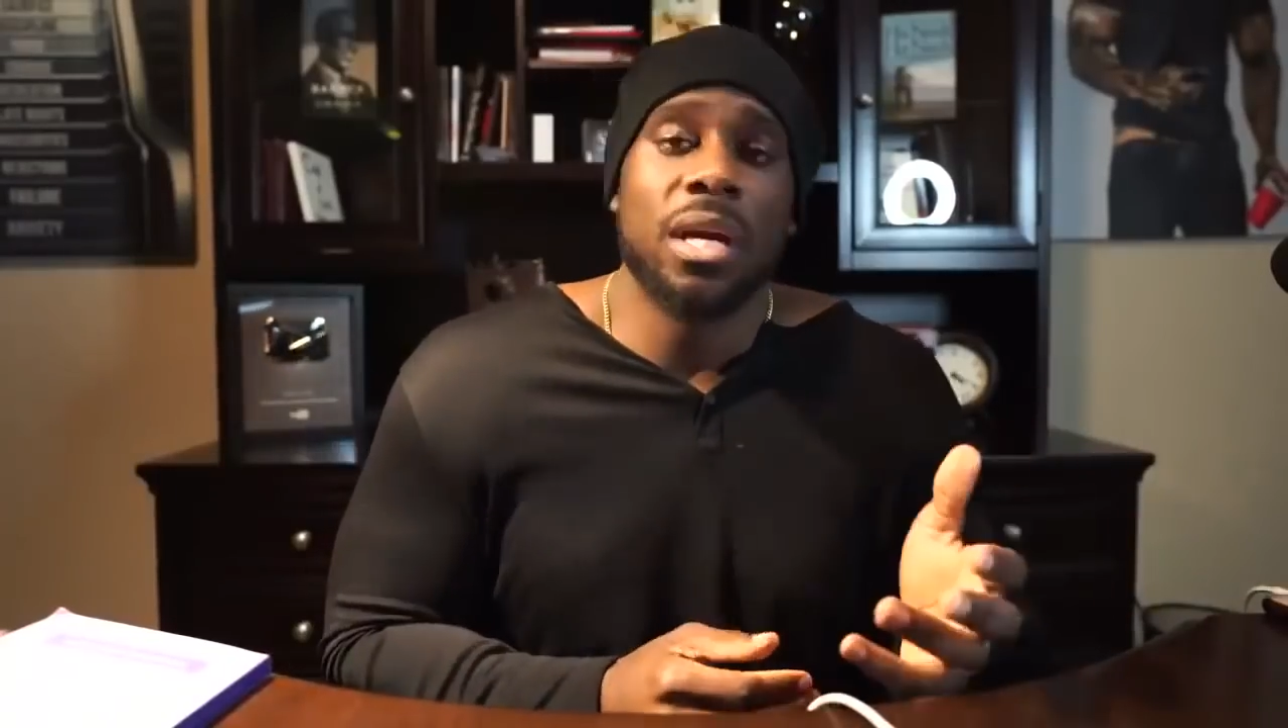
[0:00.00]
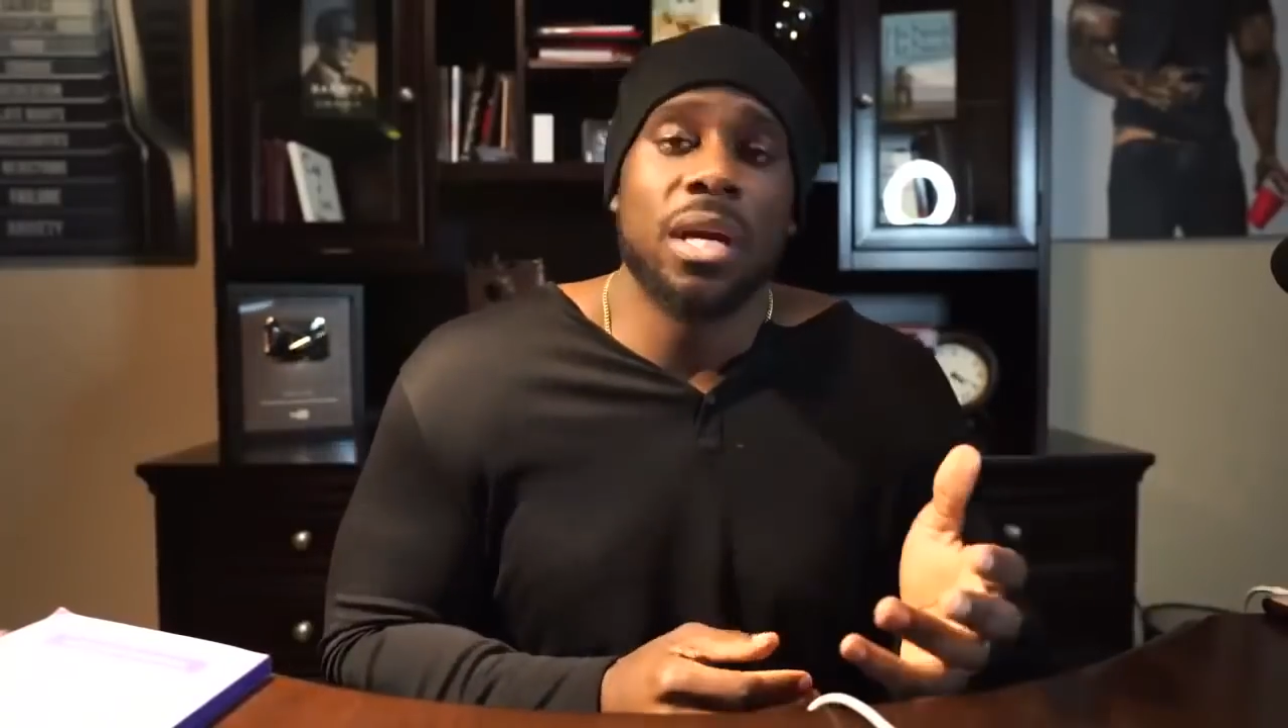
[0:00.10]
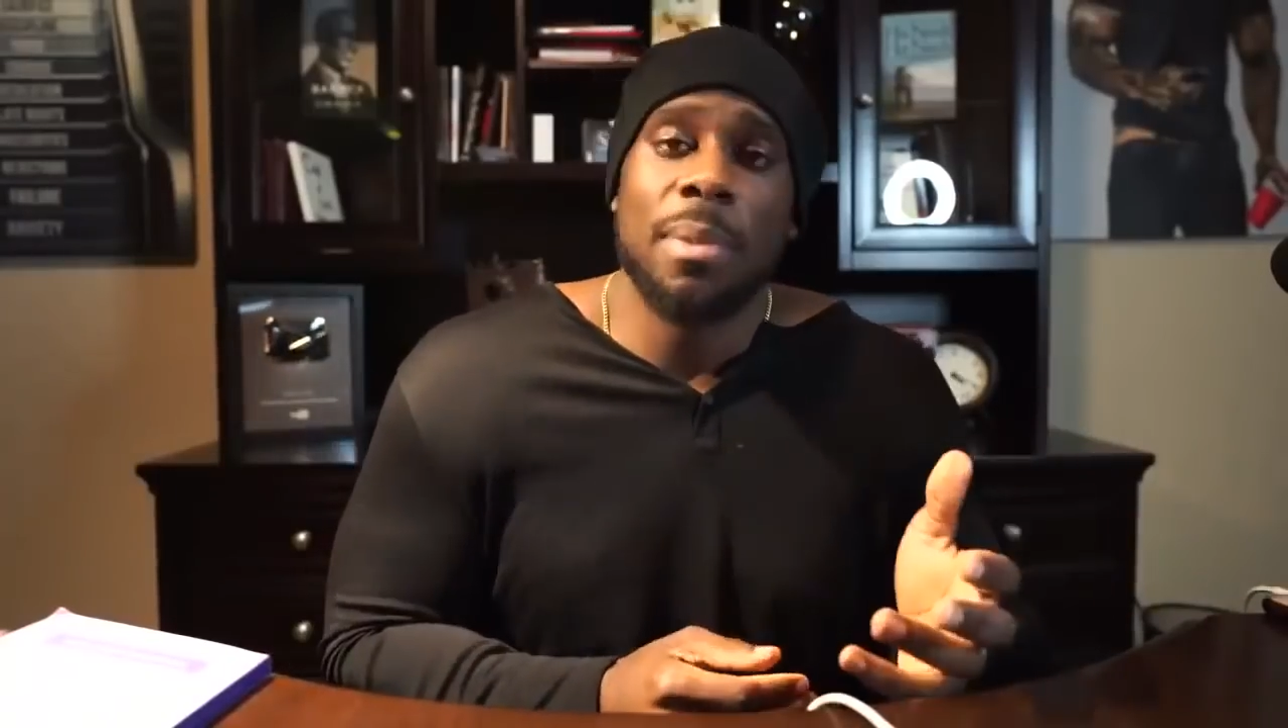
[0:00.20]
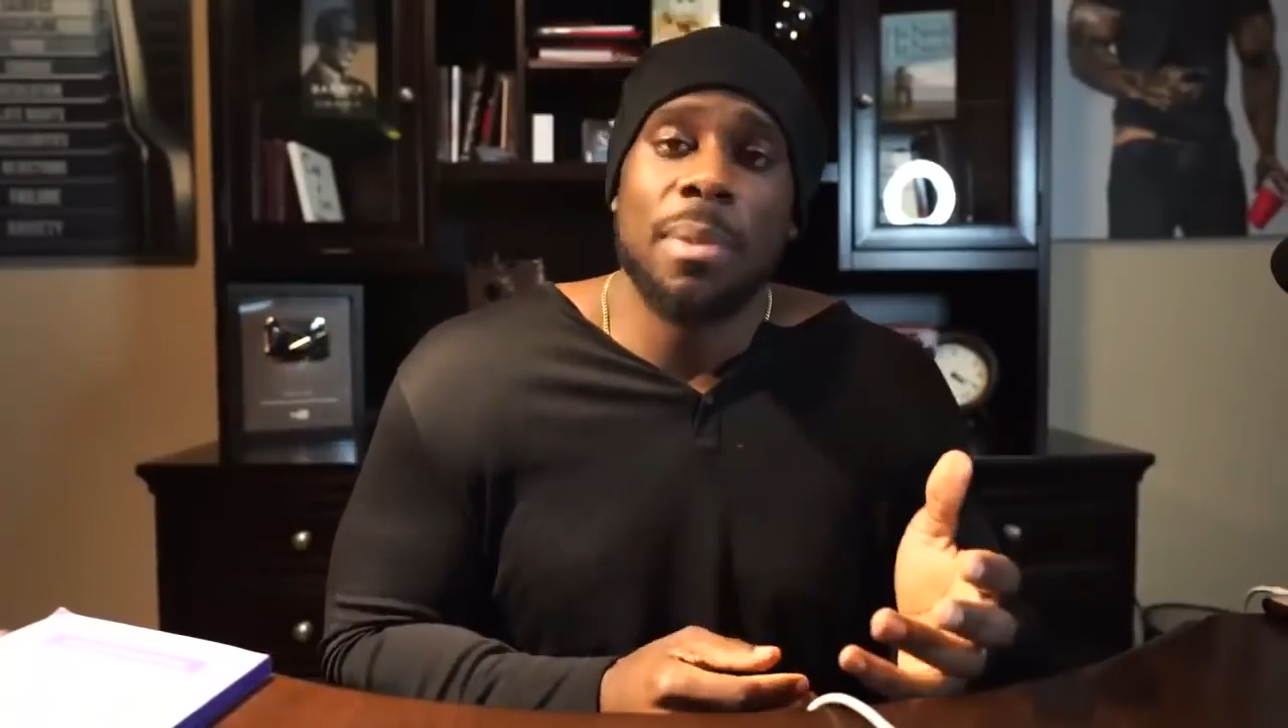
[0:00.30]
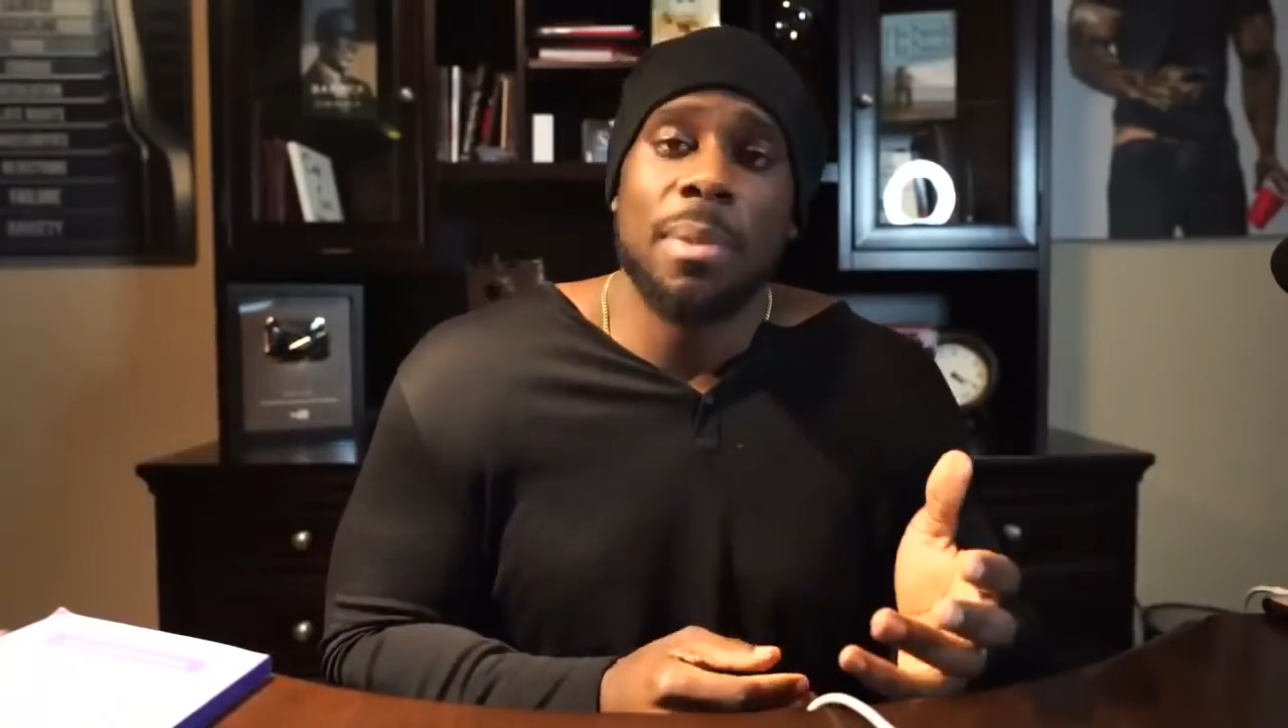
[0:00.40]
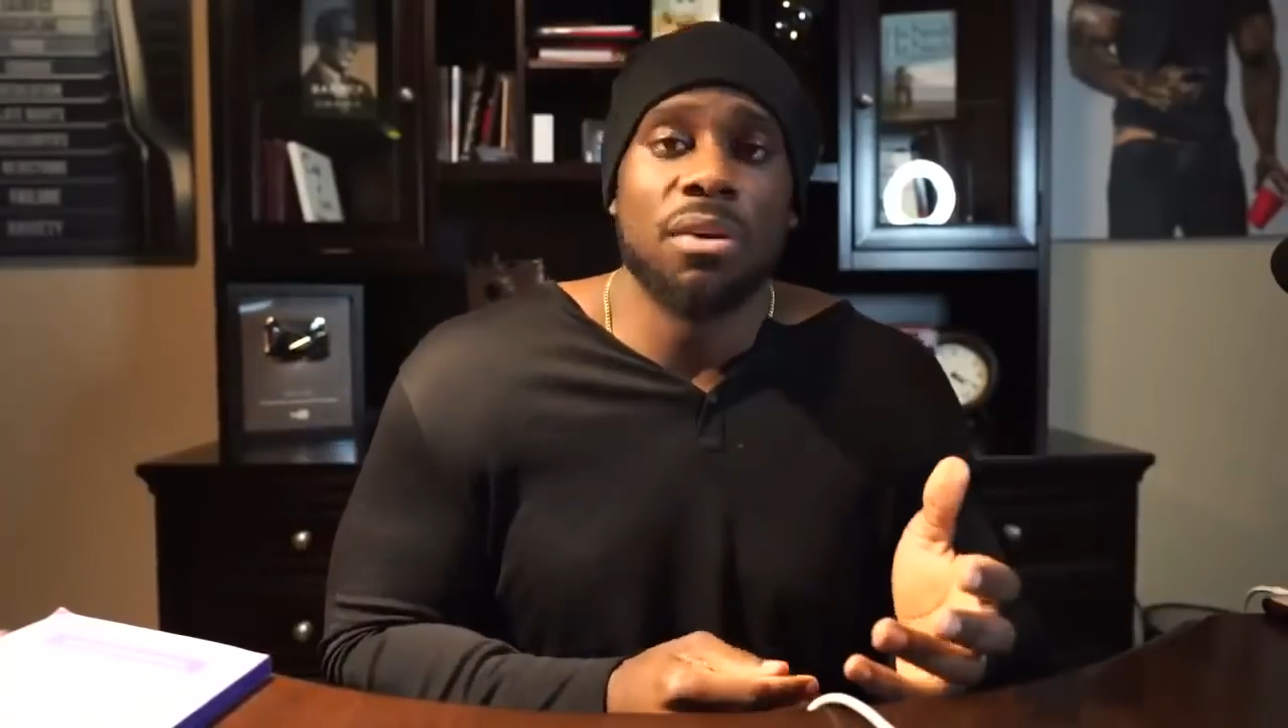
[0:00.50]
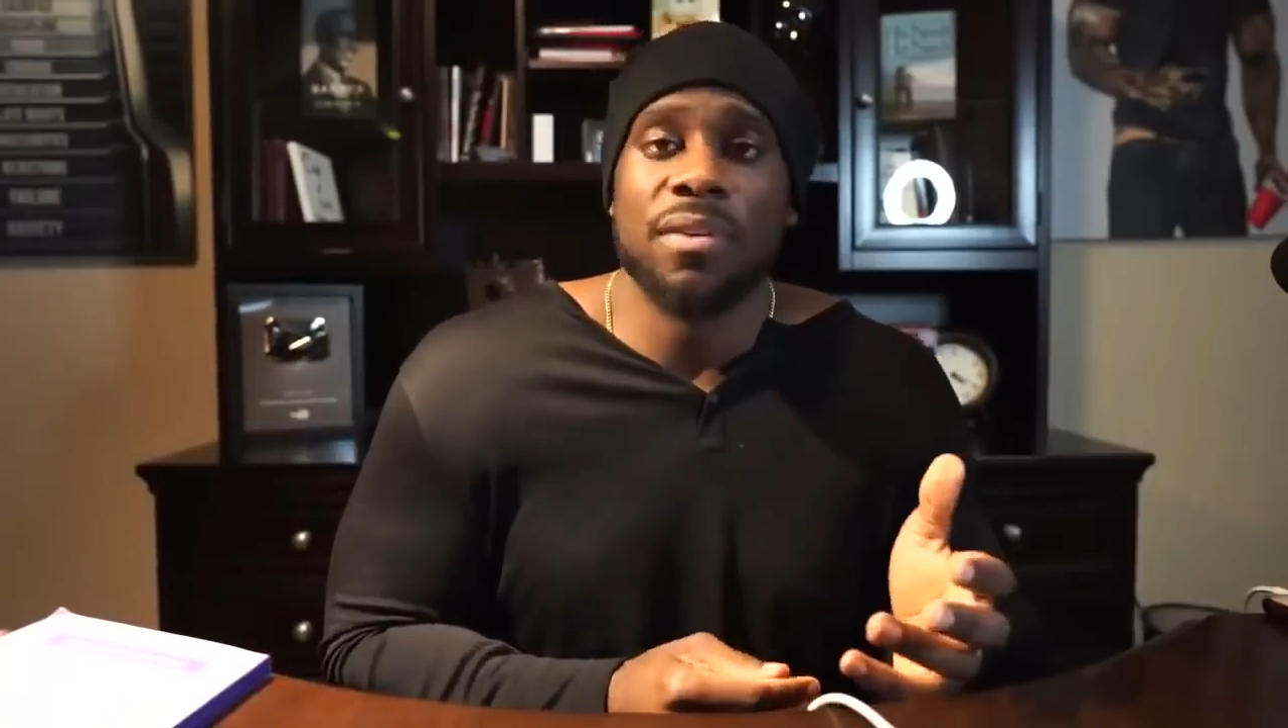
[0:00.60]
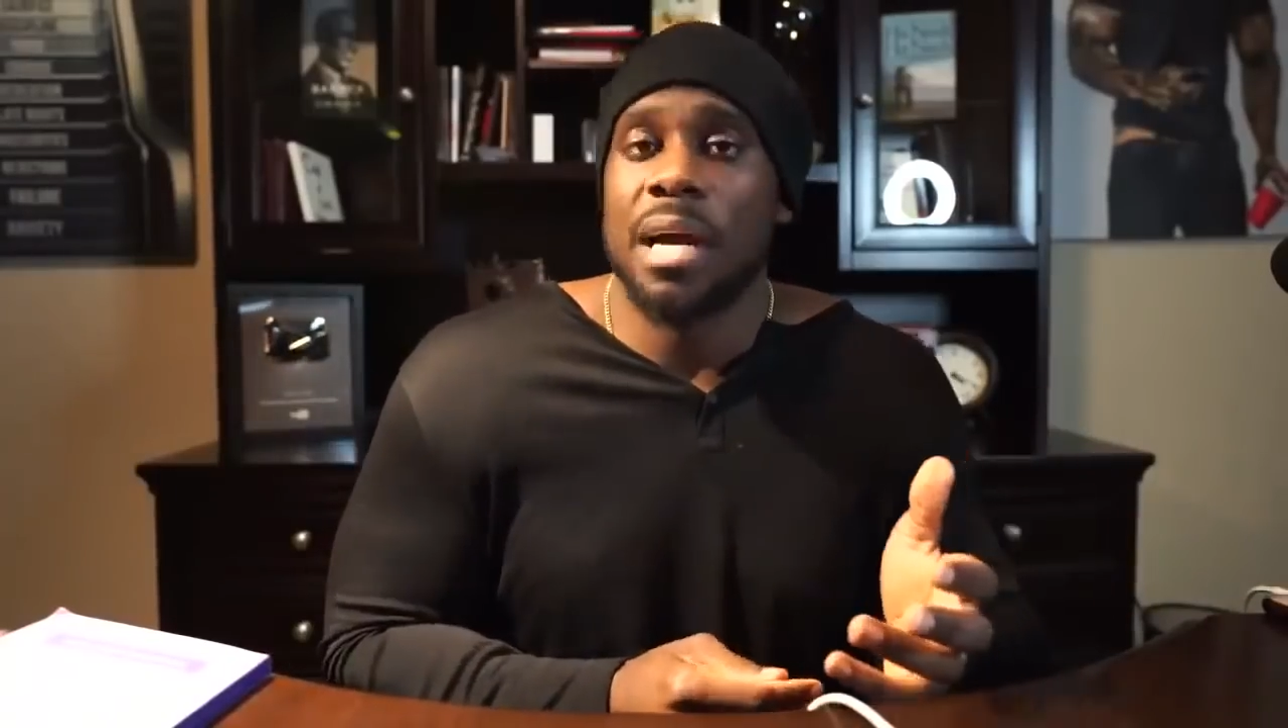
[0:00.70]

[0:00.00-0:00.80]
about serving